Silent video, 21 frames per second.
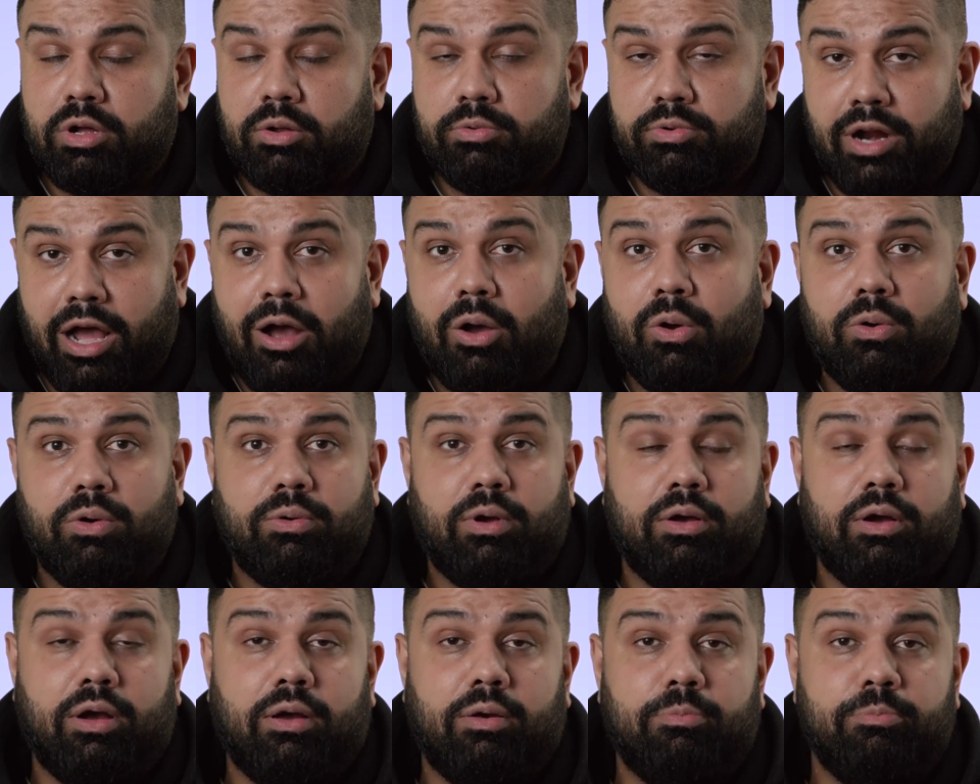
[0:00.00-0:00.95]
now
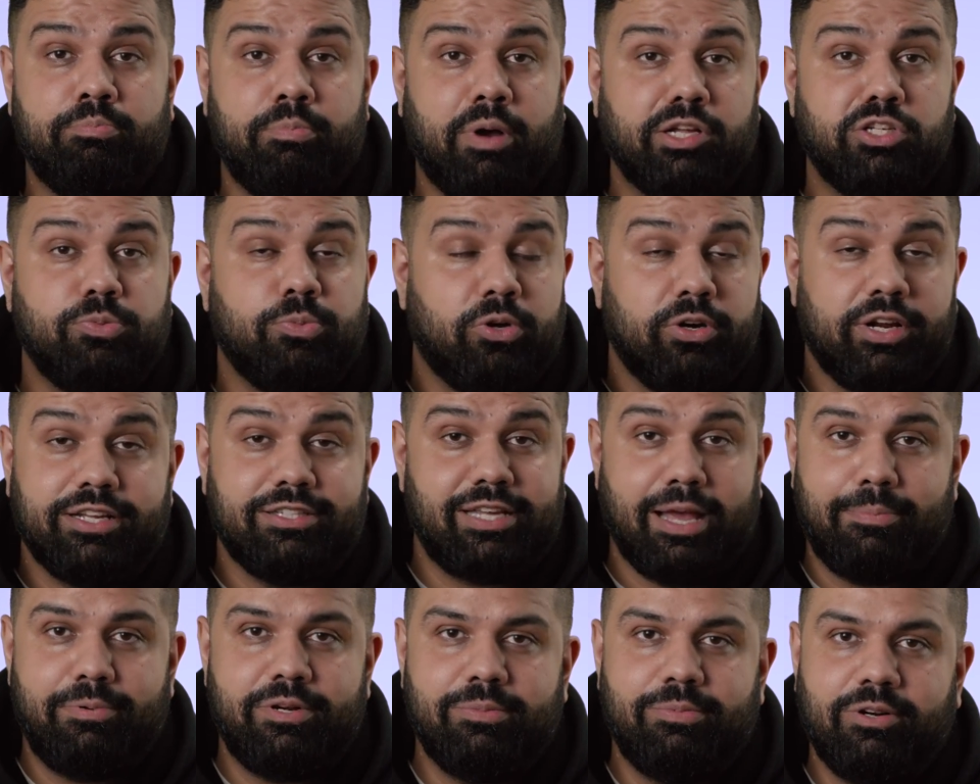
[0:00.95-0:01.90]
much more
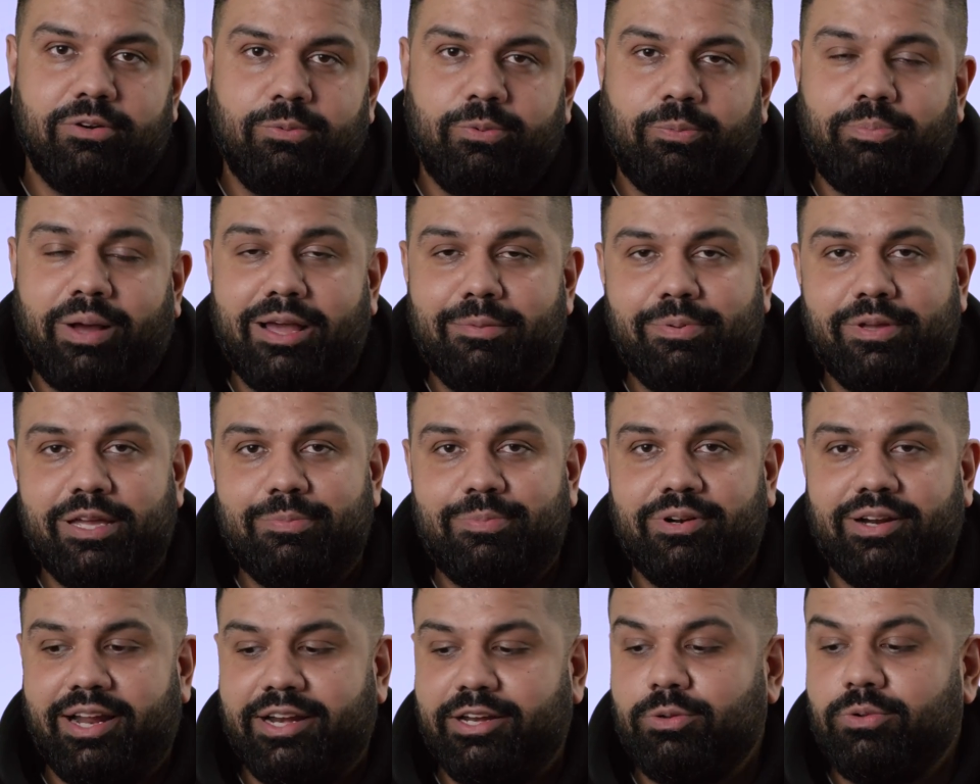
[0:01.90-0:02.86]
acceptable by
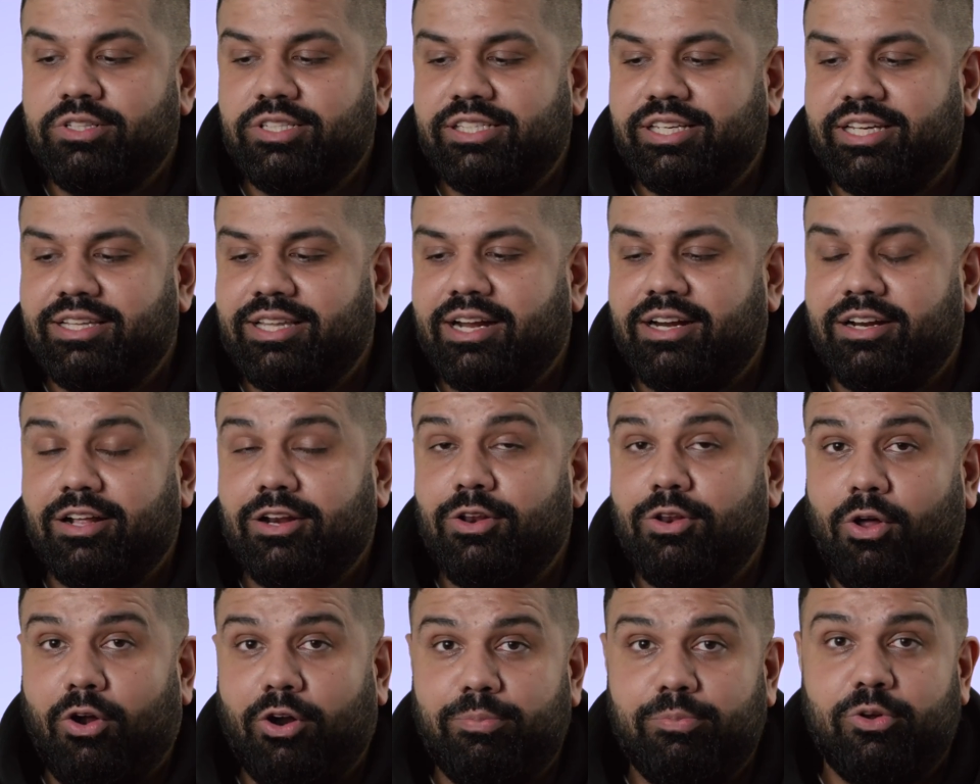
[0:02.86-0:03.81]
people and you will see that a
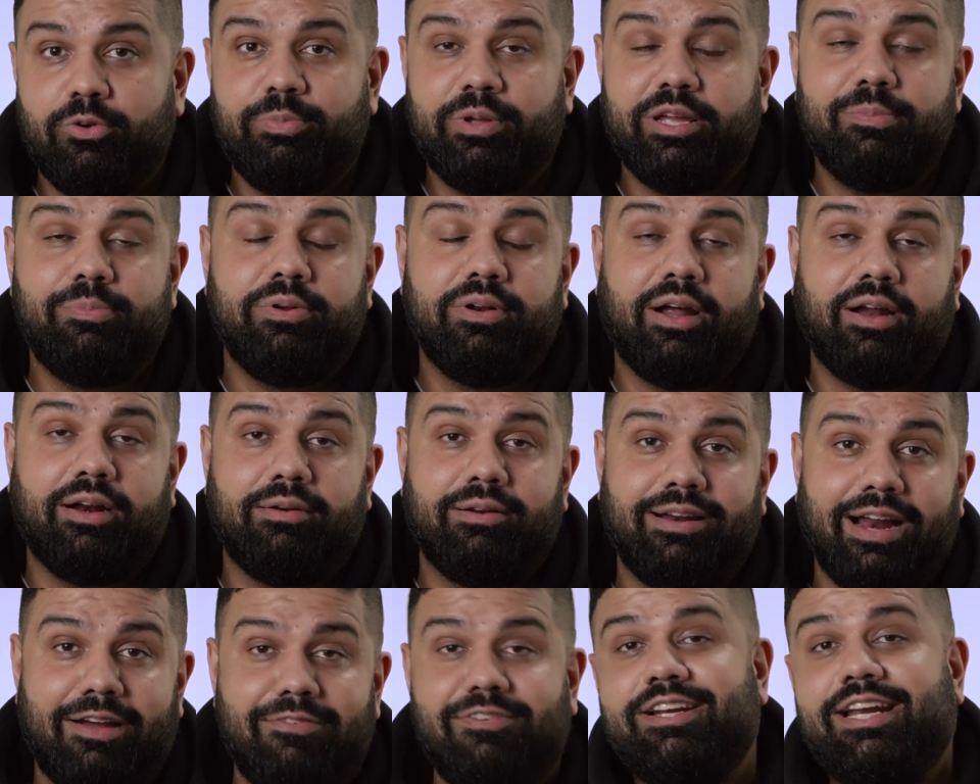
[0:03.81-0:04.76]
lot more people are
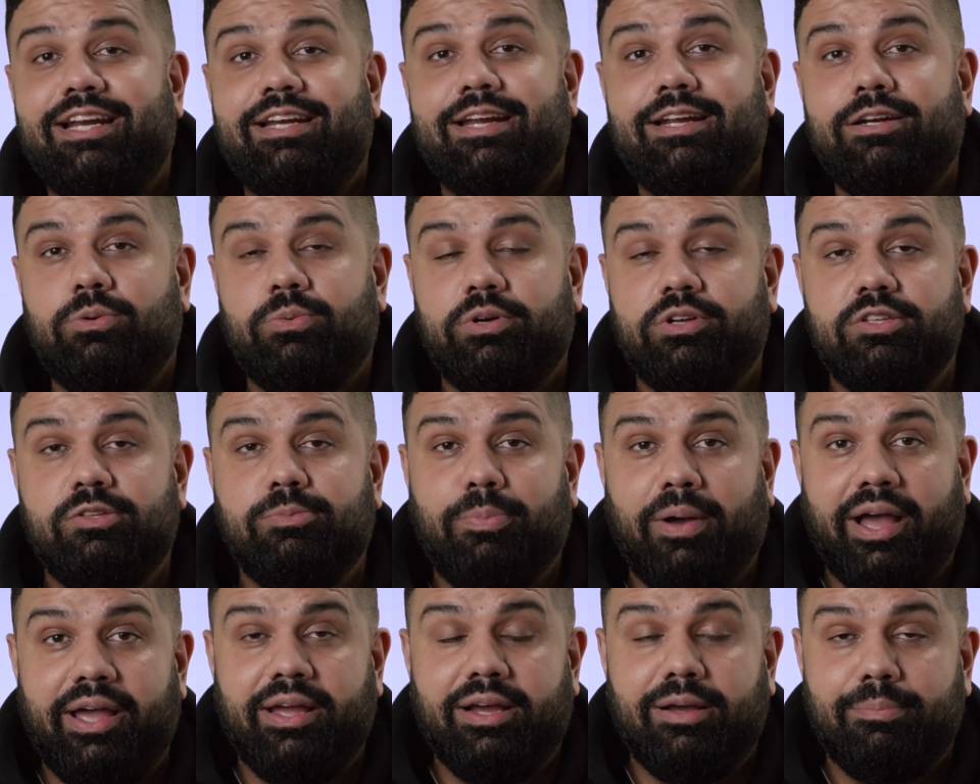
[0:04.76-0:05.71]
gravitating towards
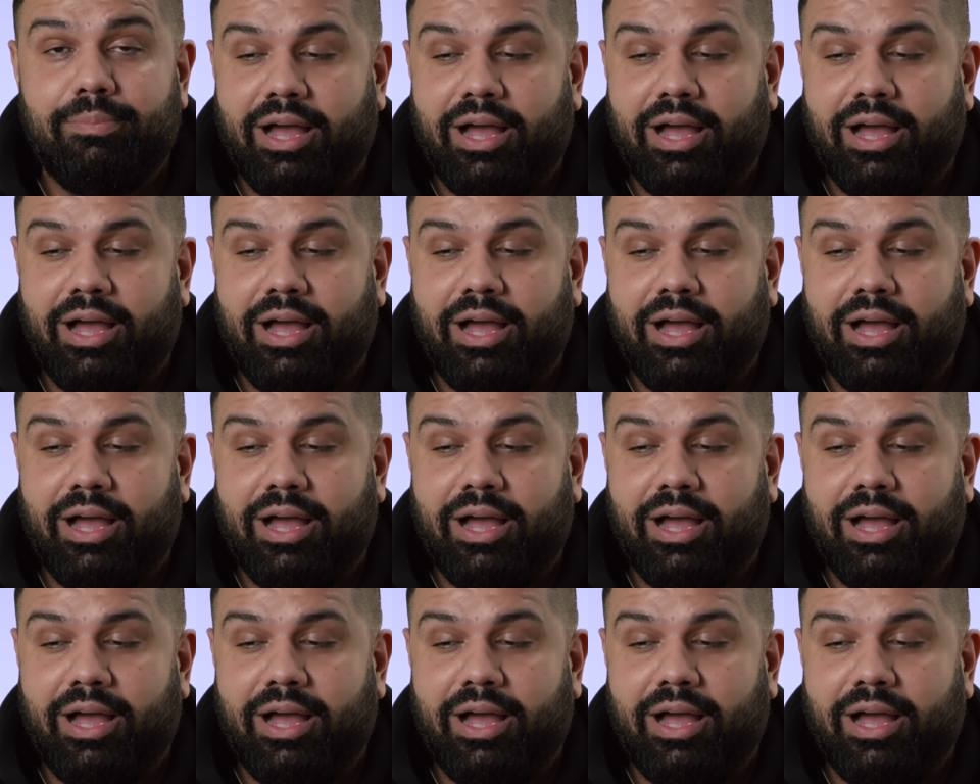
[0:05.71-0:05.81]
buying a